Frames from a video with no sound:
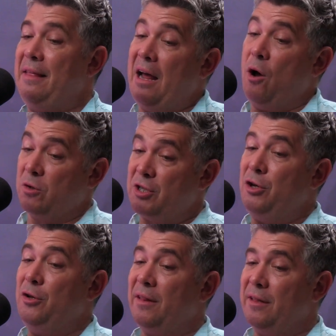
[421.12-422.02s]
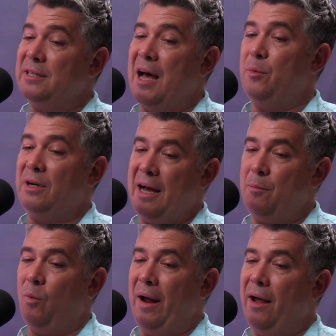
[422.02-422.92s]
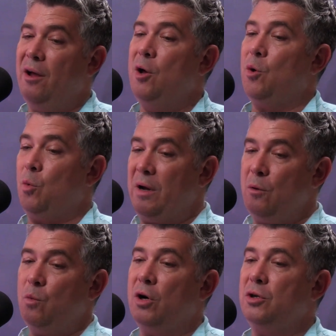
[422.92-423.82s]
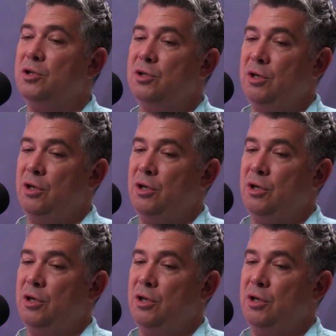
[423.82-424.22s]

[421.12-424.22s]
And then I also knew that the time would come where we would